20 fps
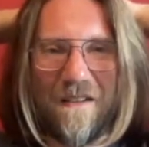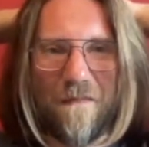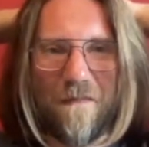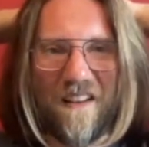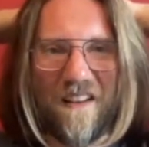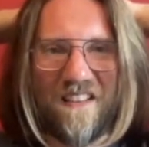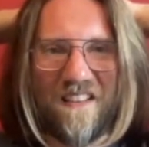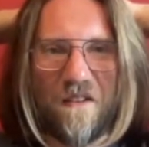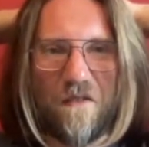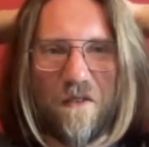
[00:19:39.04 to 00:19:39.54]

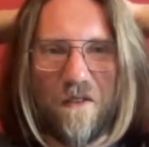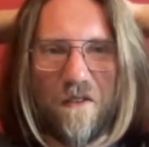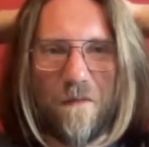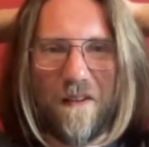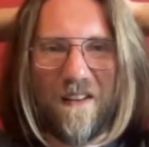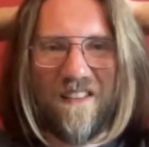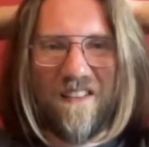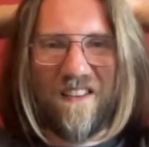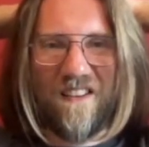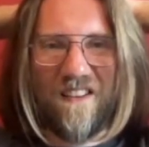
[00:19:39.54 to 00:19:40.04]
Massive
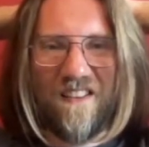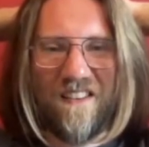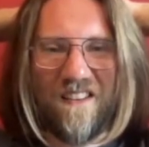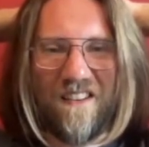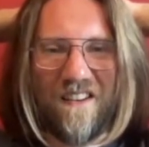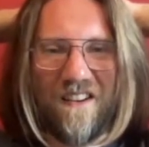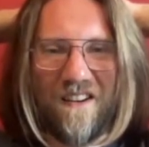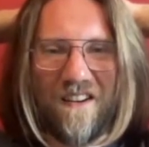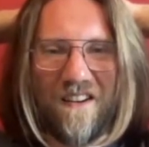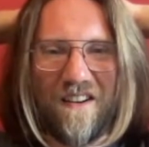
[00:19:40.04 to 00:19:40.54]
suspenses
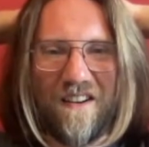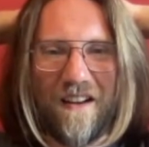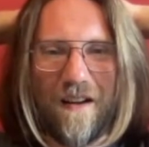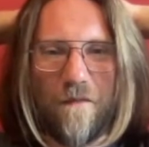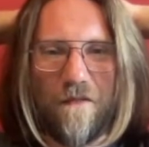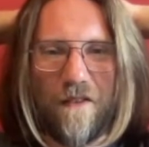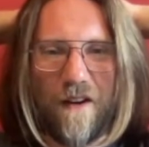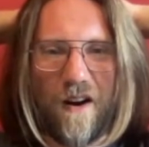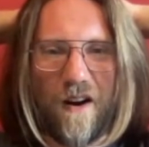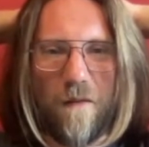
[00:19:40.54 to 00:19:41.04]
here.
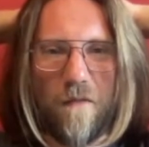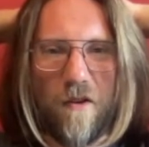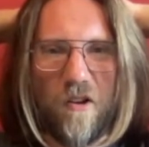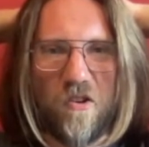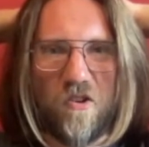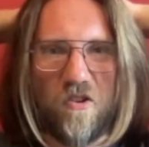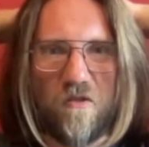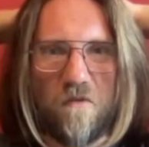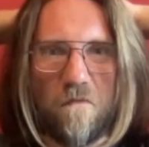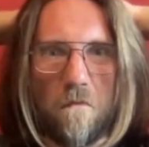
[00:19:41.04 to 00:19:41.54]
I'm very
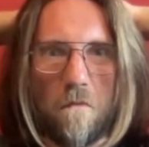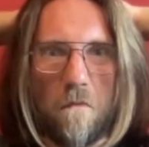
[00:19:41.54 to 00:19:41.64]
much